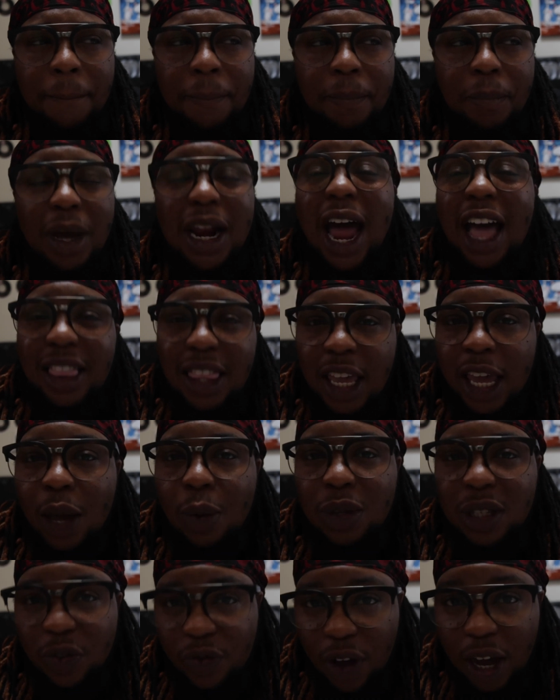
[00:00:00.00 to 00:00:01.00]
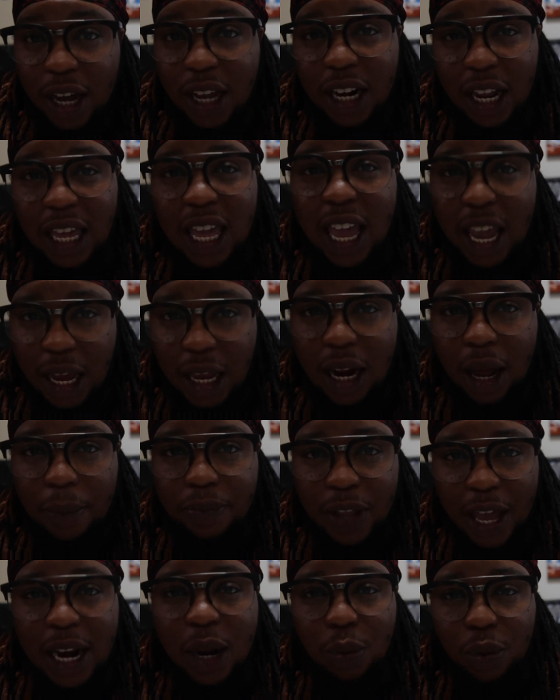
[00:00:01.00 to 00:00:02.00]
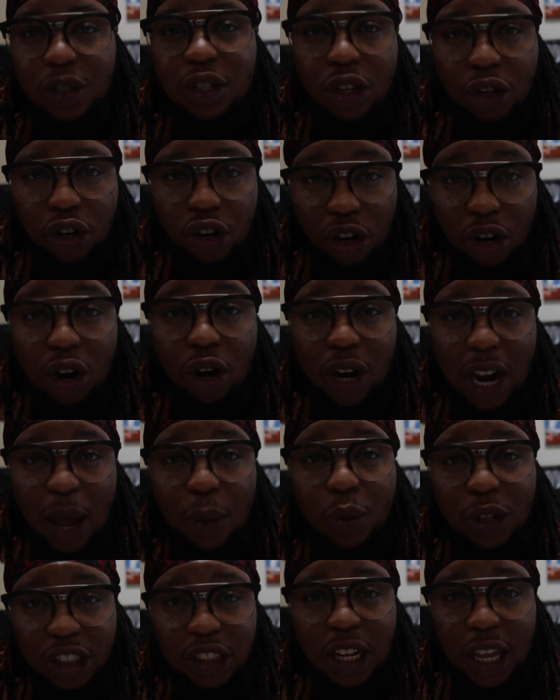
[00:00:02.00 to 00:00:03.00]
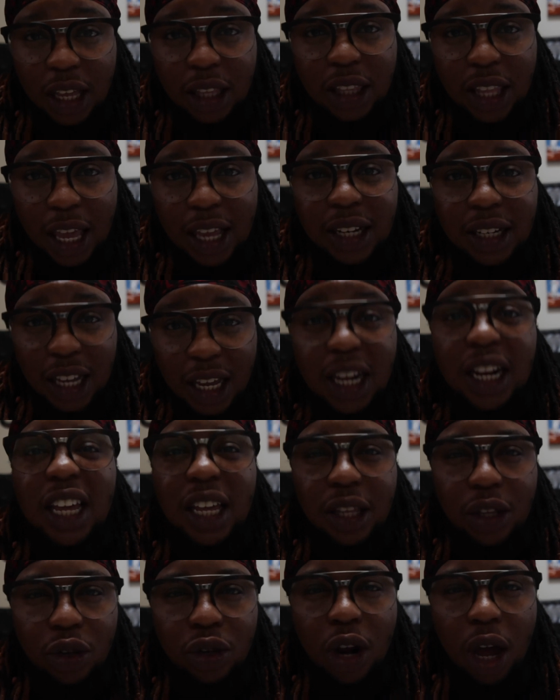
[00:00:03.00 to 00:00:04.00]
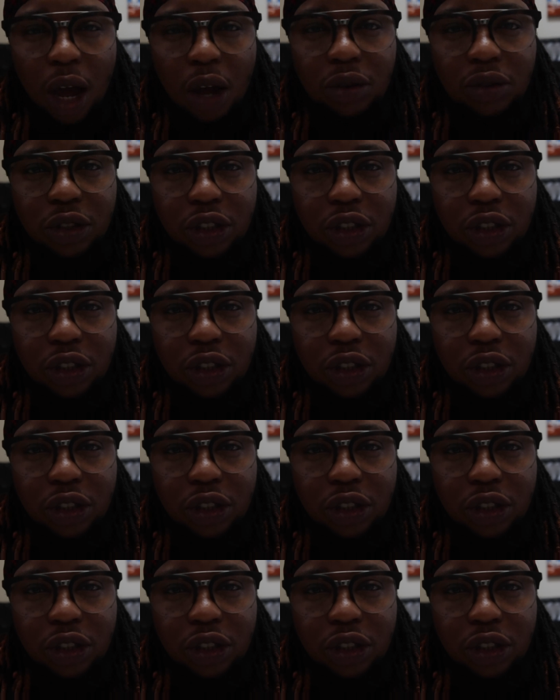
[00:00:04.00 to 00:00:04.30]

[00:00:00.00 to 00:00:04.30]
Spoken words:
But I think it was fucking their head up that it was a girl that did it, you know?